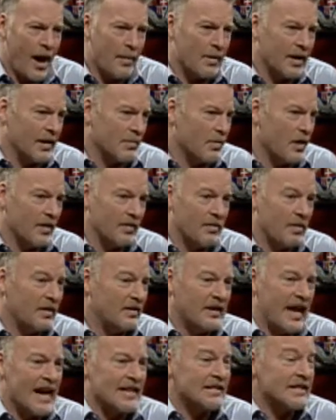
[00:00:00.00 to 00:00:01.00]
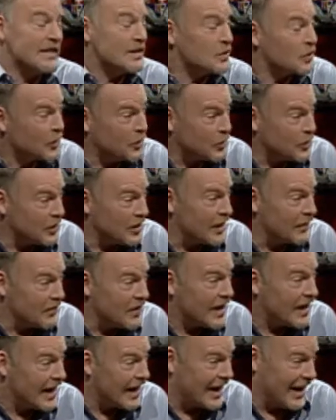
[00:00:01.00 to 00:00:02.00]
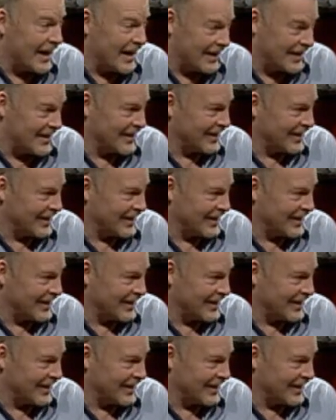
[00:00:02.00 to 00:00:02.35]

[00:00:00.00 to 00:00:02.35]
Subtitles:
I mean, come on, Texas couldn't even hit.